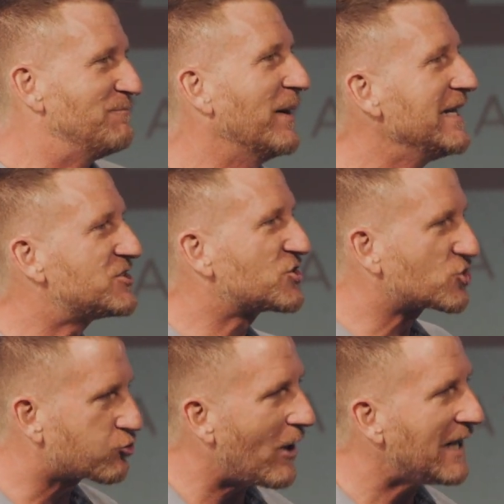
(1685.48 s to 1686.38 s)
But He
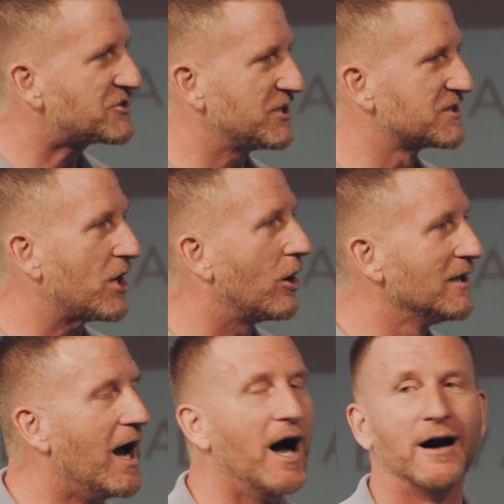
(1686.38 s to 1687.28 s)
stretches our
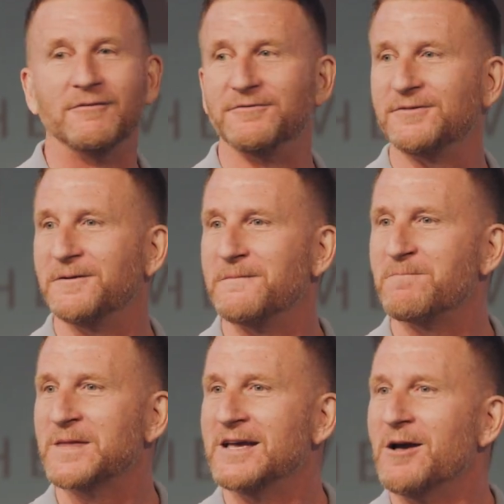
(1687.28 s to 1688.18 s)
love
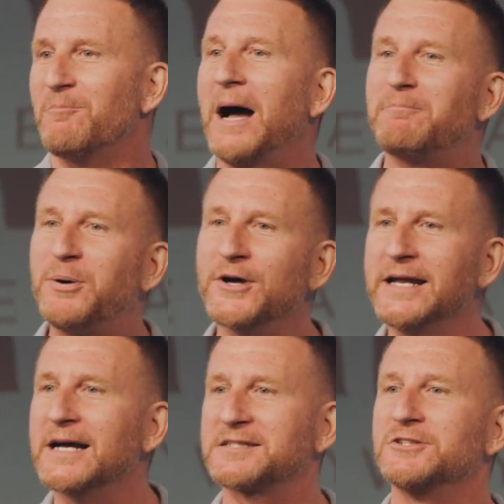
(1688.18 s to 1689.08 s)
by
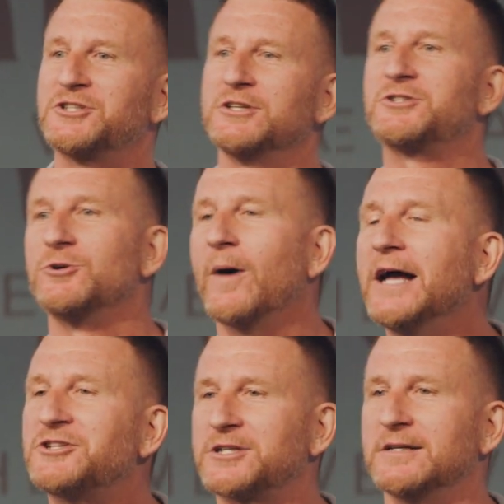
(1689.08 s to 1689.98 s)
putting us in
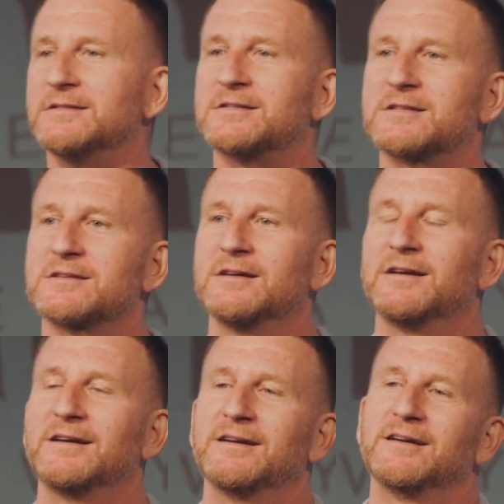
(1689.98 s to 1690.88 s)
situations
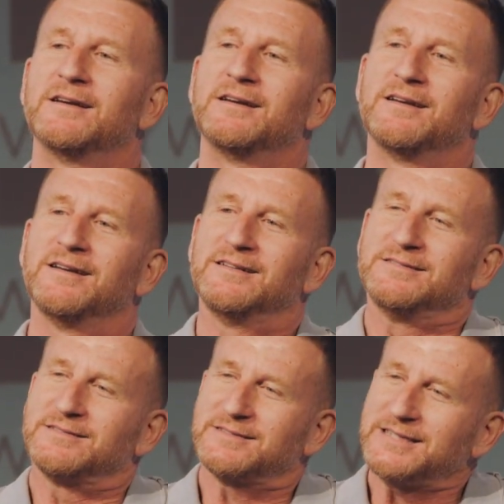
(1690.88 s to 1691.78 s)

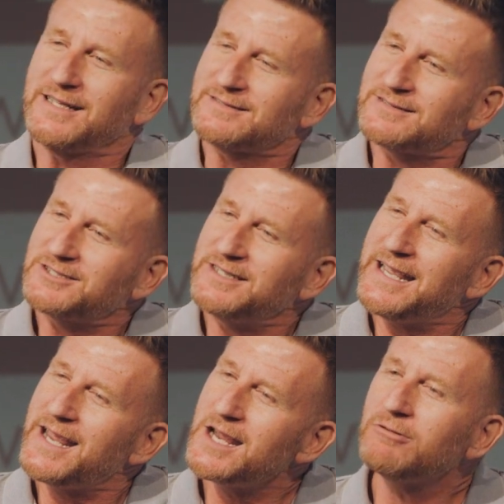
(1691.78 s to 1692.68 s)
that
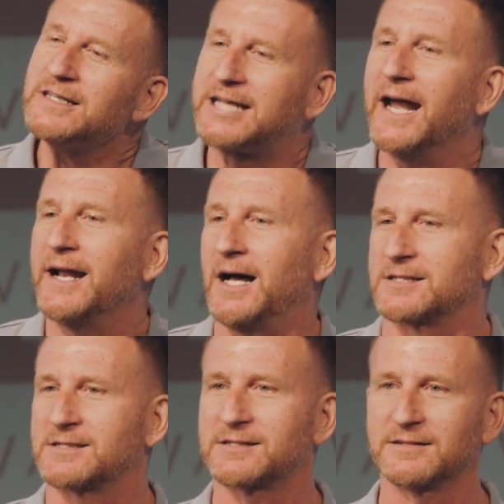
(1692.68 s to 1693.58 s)
irritate
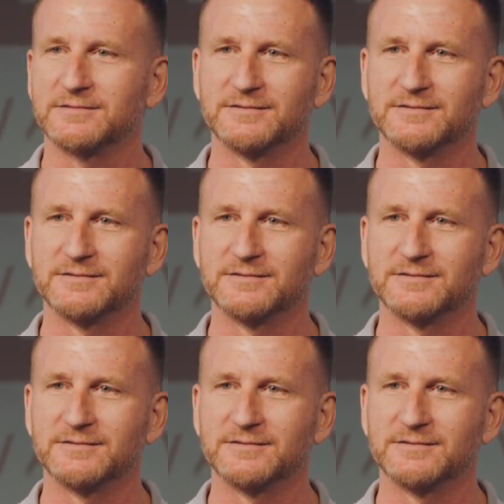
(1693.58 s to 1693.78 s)
us.